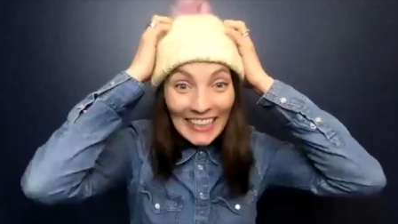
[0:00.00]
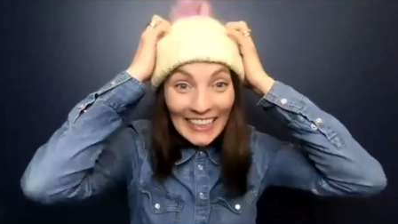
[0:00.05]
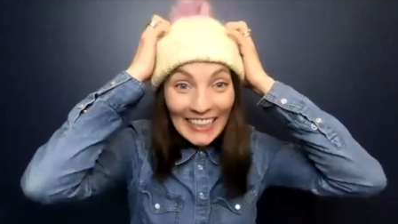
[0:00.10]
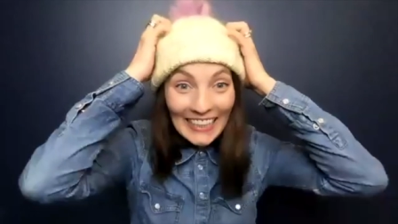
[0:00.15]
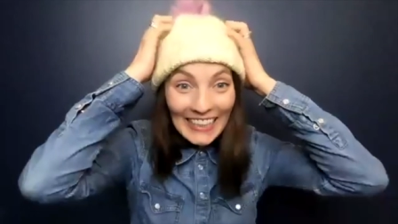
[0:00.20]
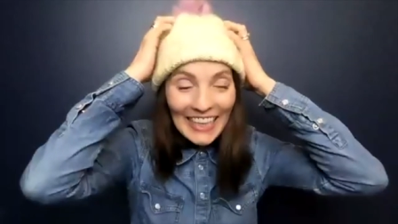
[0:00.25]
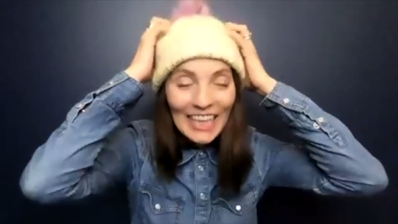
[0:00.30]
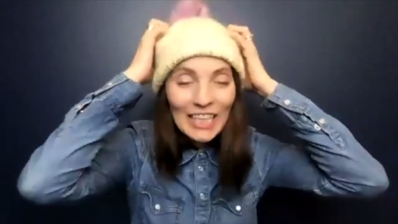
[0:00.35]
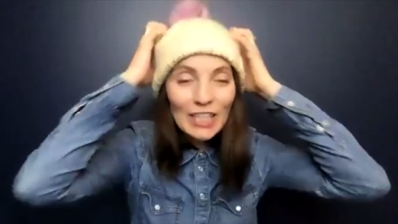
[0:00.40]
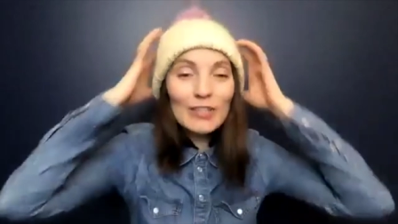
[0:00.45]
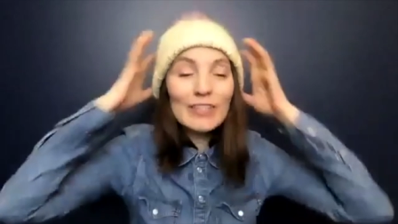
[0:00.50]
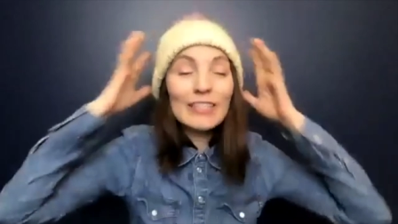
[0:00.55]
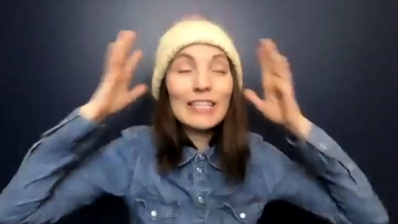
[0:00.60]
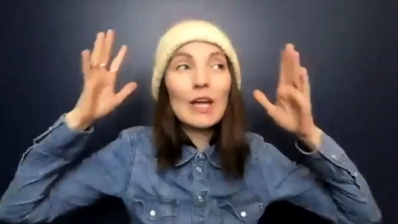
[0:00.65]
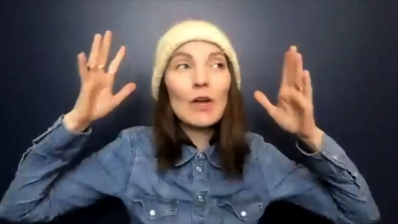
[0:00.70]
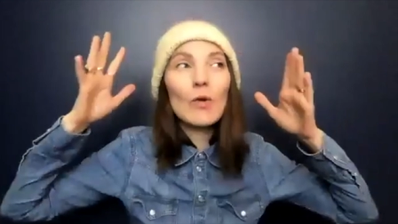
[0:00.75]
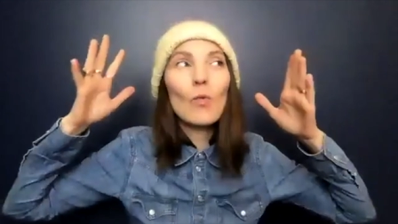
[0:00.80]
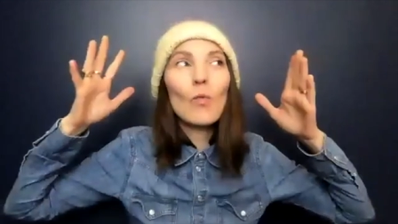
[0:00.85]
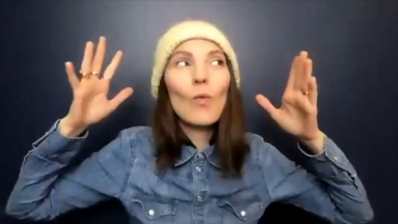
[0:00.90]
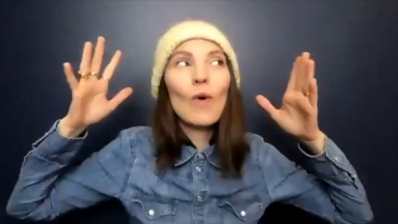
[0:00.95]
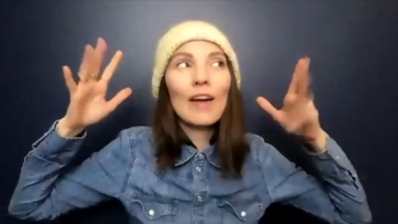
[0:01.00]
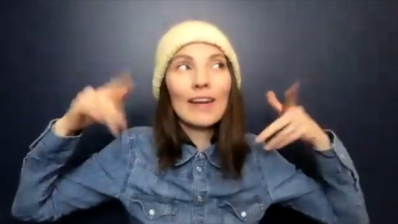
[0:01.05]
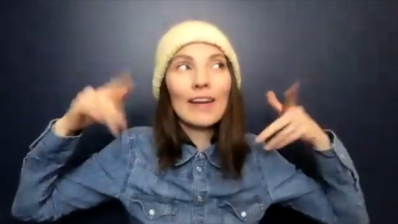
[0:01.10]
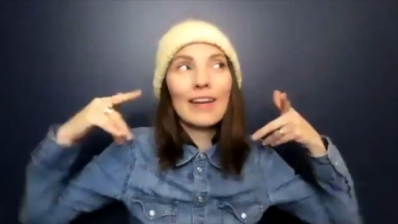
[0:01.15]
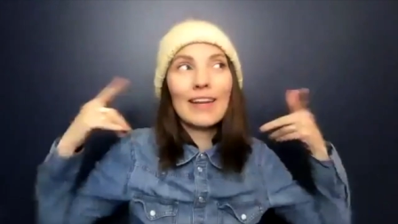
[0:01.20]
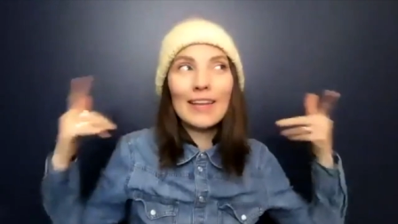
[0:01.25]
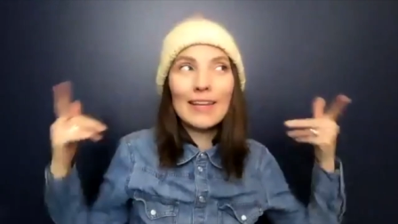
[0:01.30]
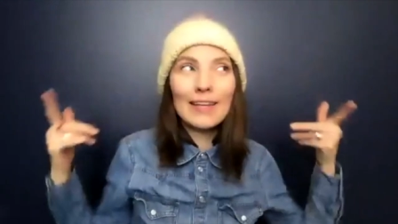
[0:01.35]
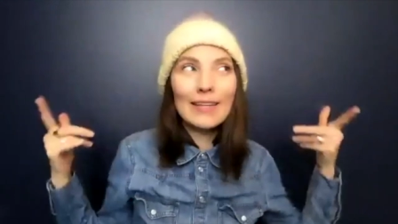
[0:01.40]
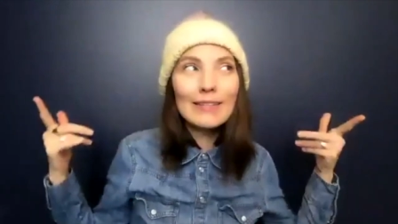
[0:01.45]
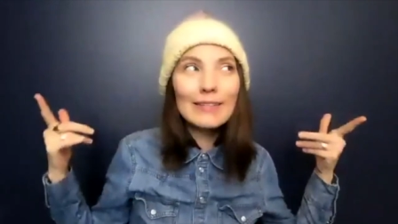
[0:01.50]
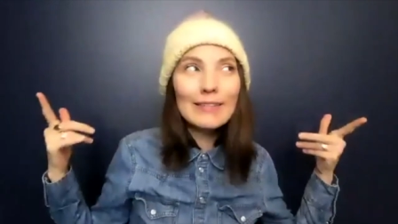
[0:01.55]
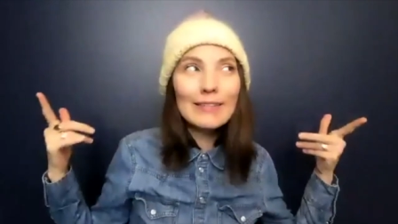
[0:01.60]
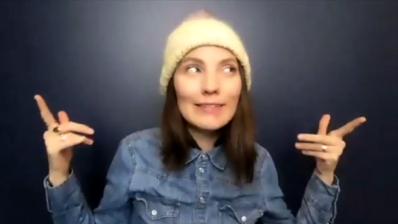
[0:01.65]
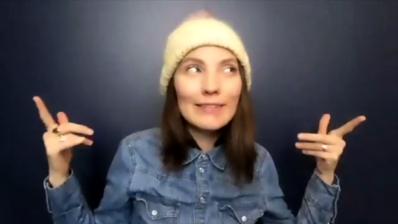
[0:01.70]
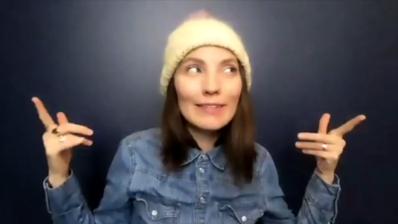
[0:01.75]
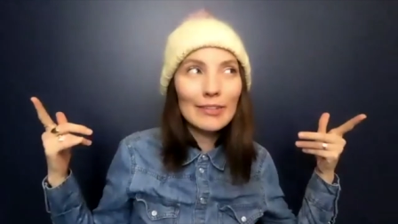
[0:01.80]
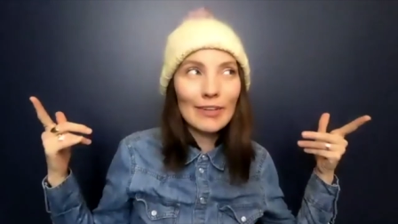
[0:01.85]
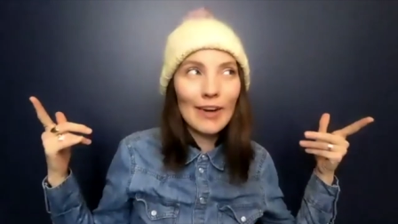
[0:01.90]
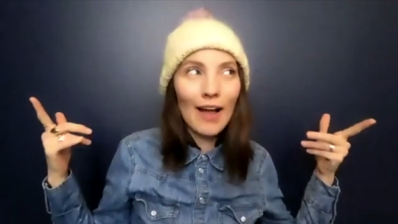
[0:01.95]
can you say what it is
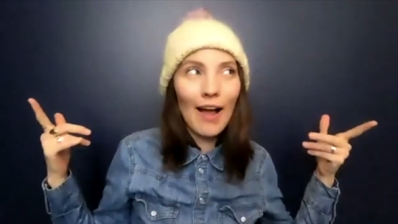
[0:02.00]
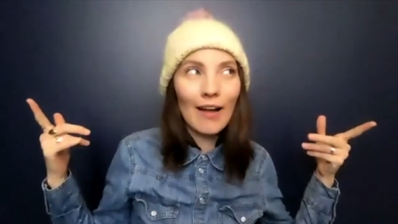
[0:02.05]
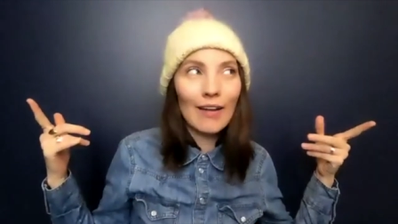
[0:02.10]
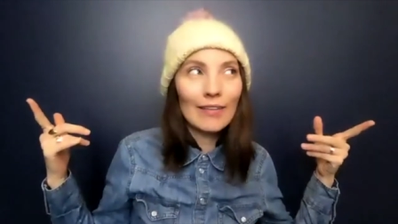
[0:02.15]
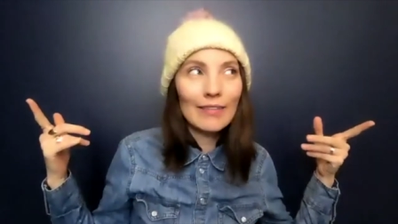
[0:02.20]
or not?